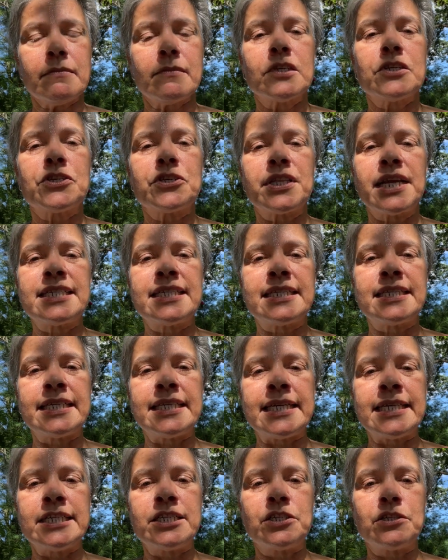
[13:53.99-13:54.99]
So that's the
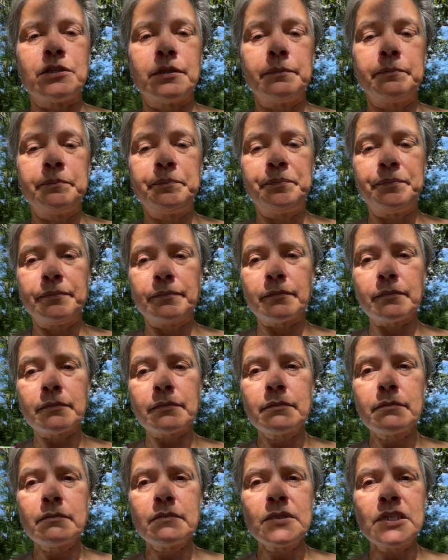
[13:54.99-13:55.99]
eastern
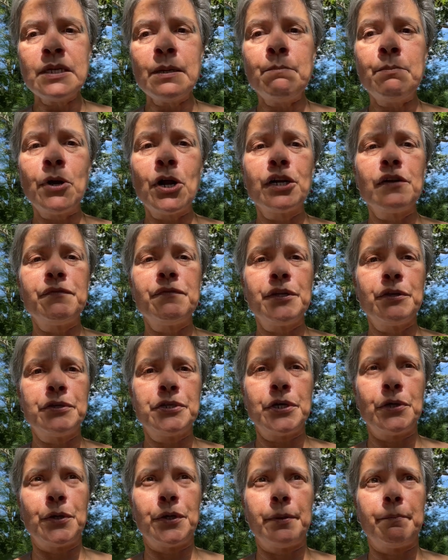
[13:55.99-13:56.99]
part of your
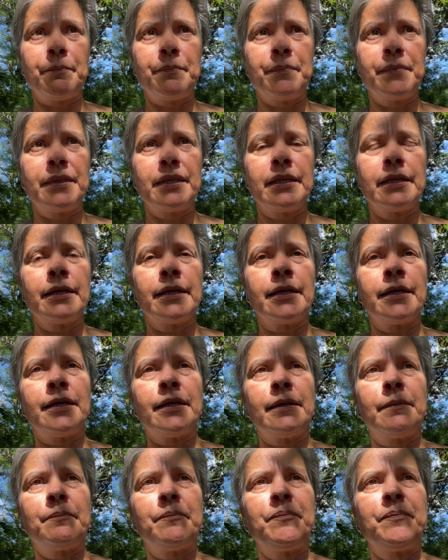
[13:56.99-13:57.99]
totem.
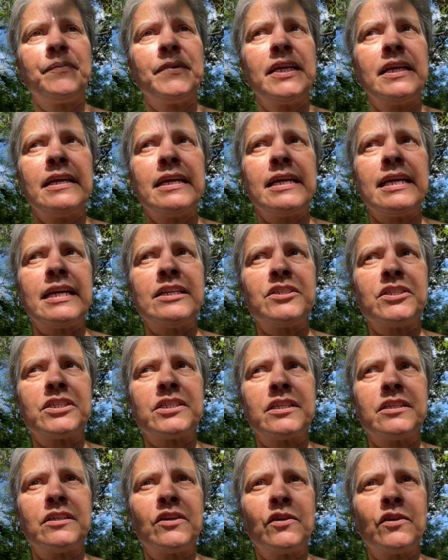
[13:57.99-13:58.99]
And just
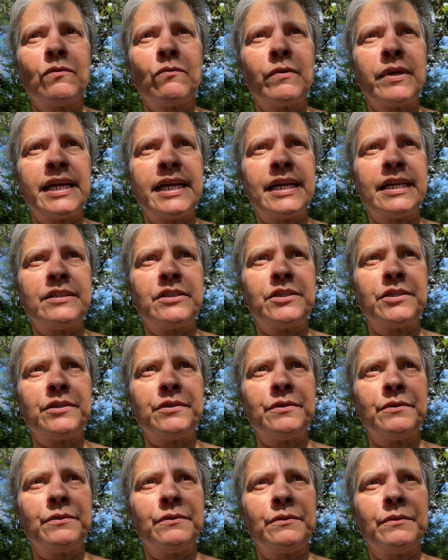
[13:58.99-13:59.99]
another way
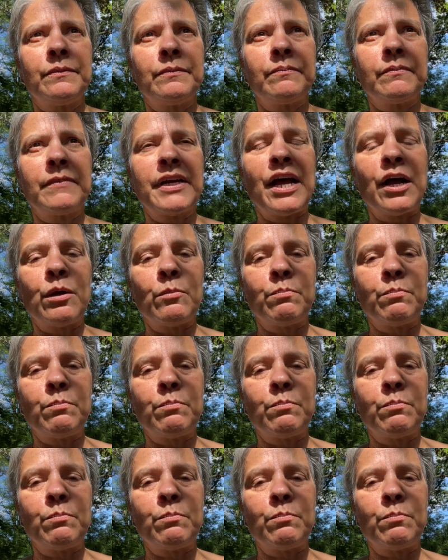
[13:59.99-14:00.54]
to help